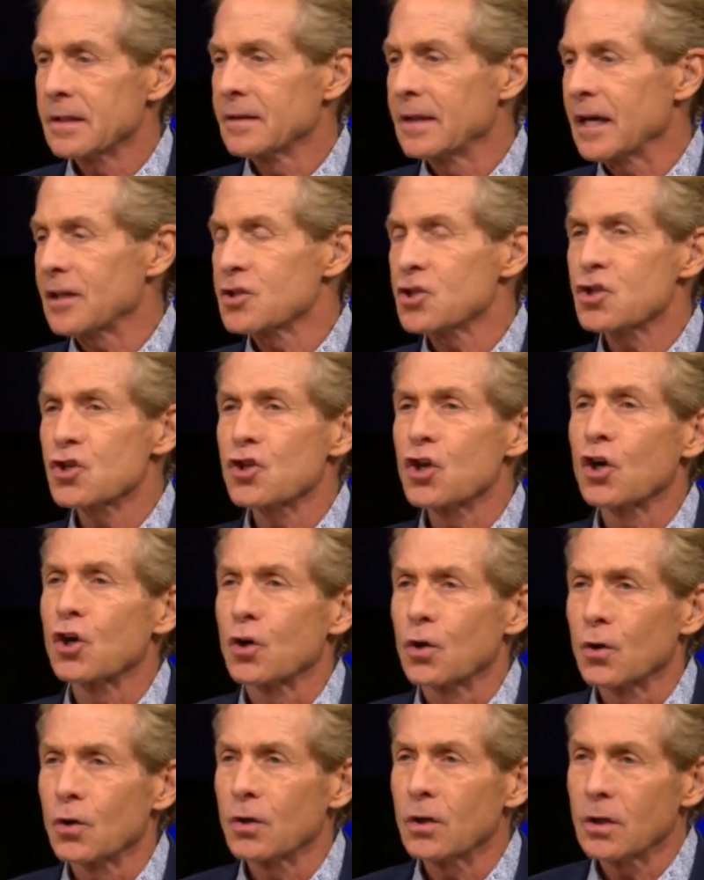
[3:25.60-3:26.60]
That's
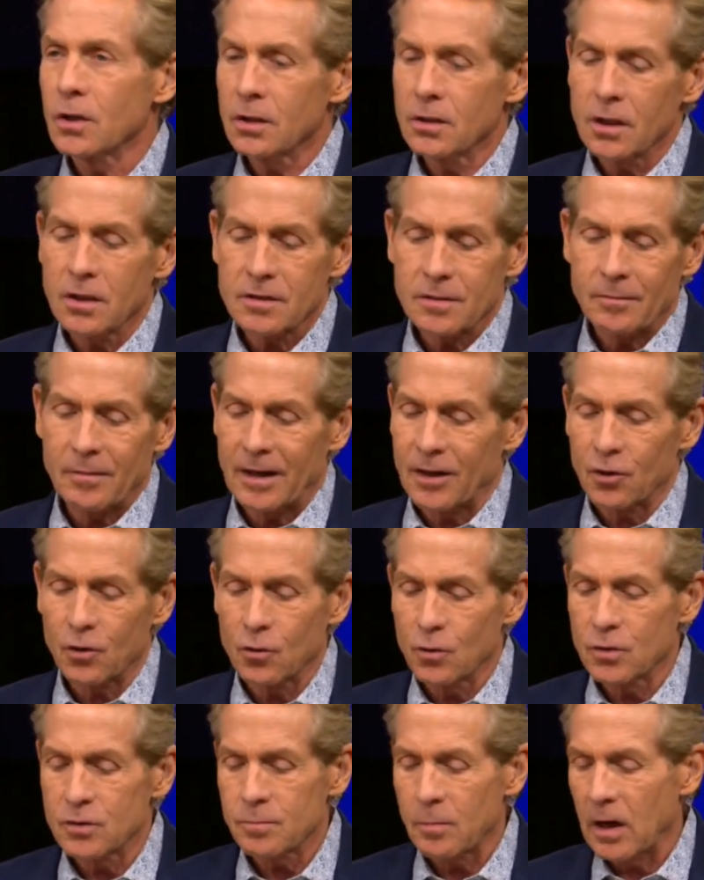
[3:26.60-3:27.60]
third. It doesn't matter
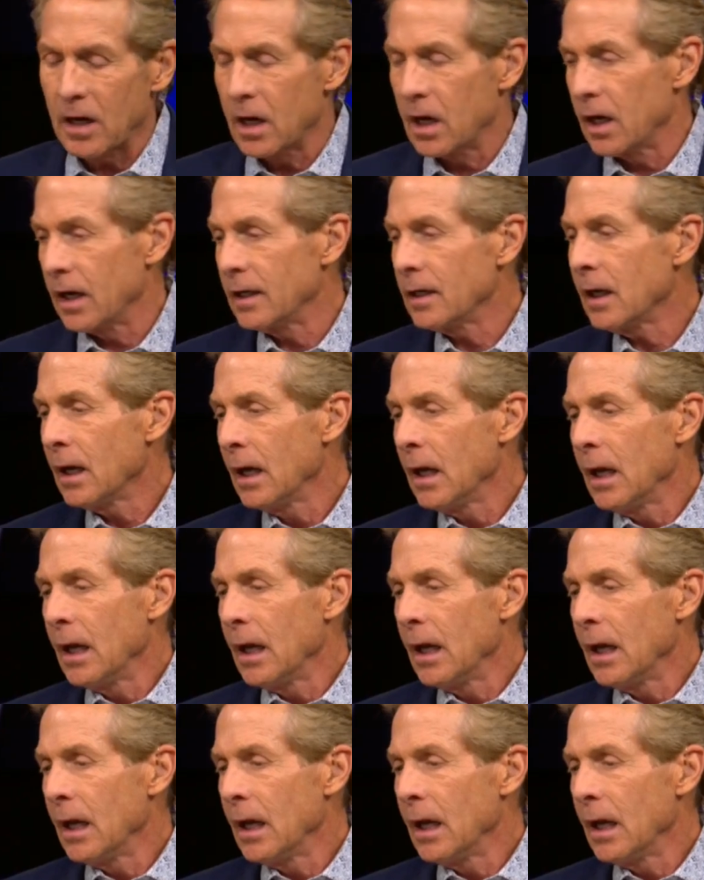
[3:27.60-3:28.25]
who it's behind.